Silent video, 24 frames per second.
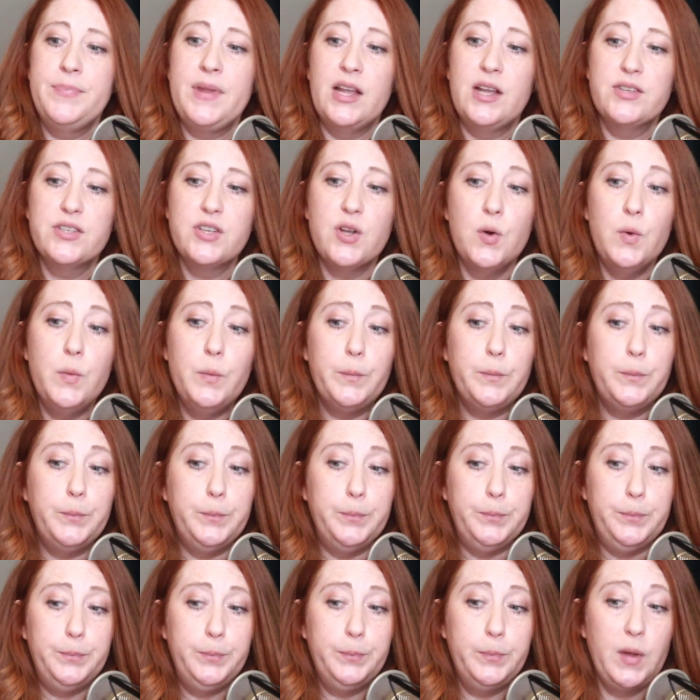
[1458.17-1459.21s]
So
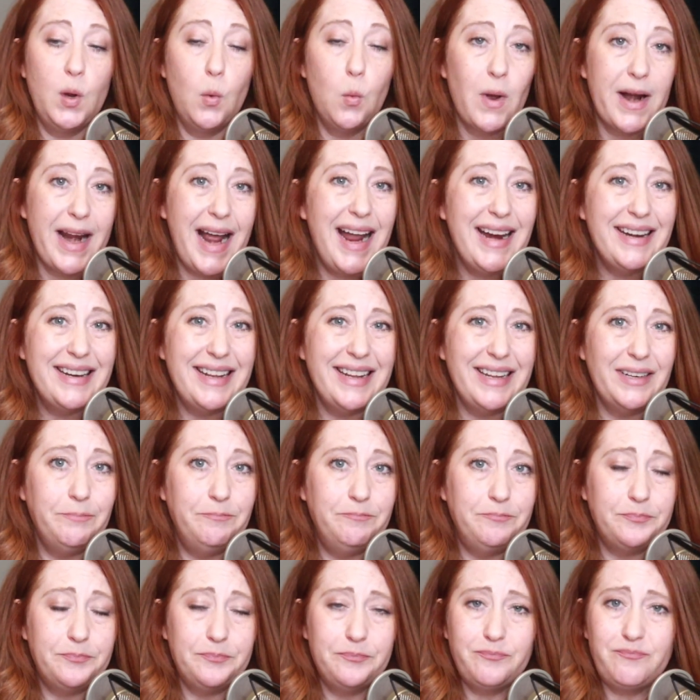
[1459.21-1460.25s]
what I
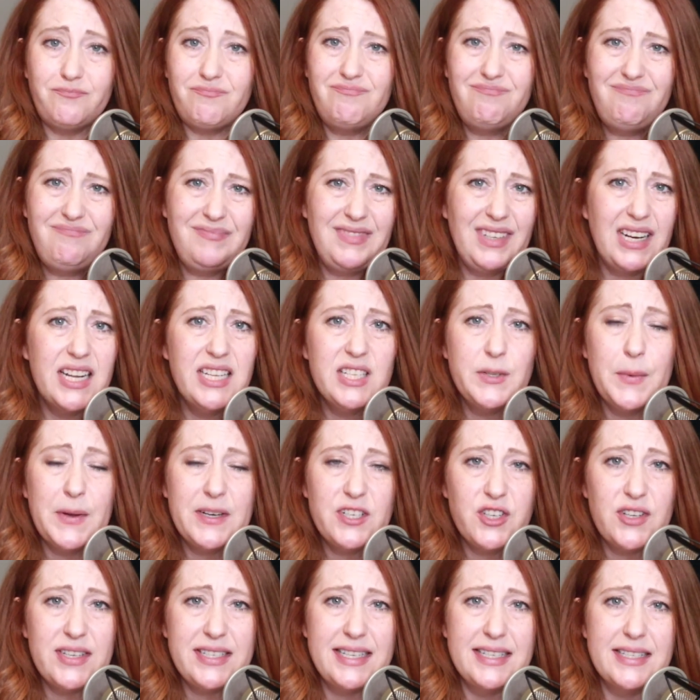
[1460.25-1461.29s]
did,
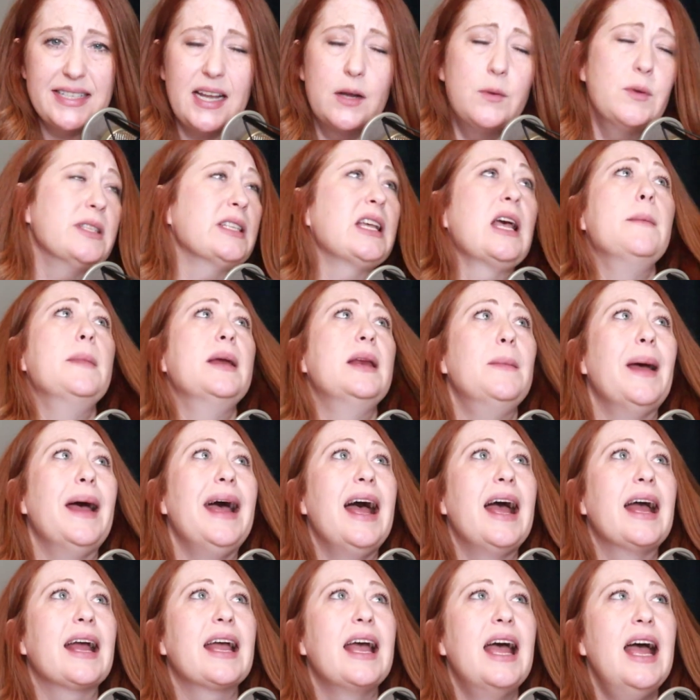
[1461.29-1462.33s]
especially since I was coming
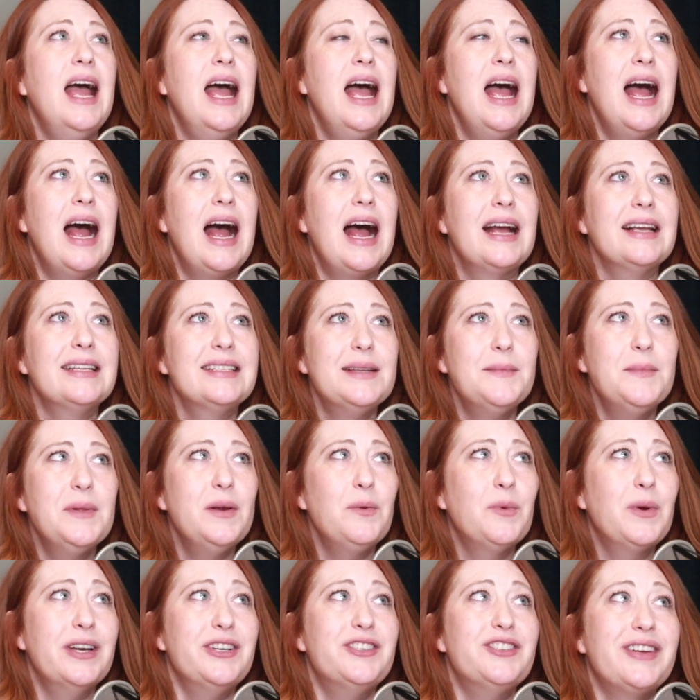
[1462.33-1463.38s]
back, I simply
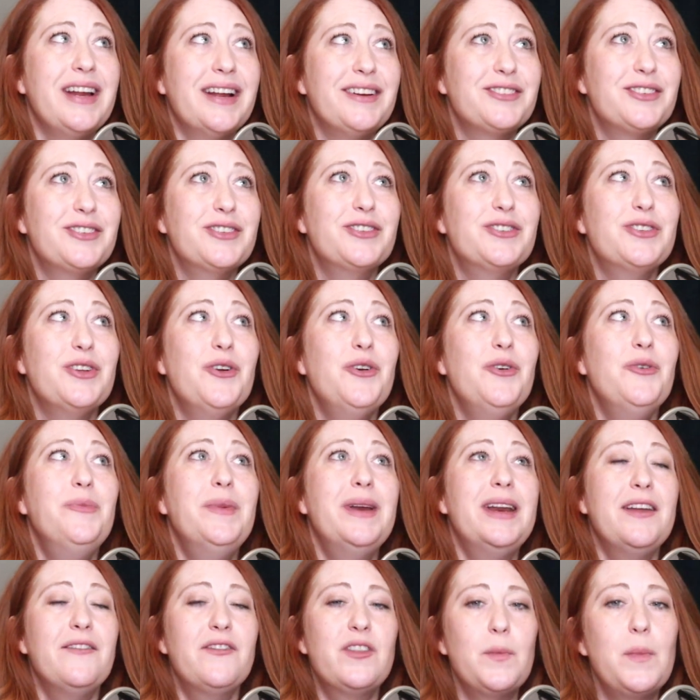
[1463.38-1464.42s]
reached out to so
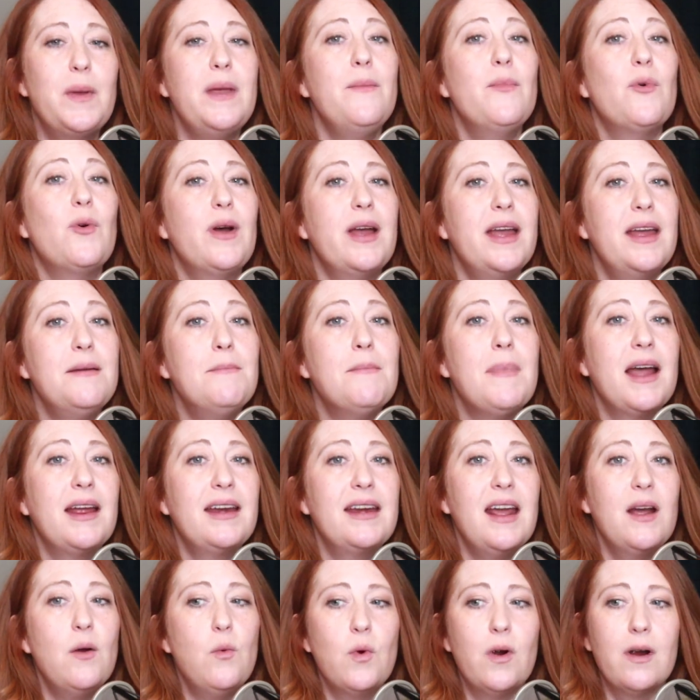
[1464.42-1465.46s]
many of the people in my
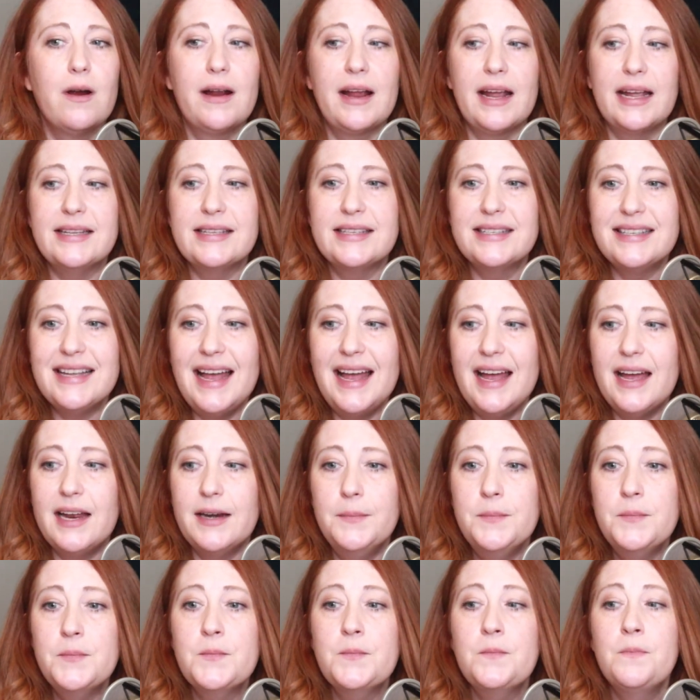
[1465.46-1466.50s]
network and said,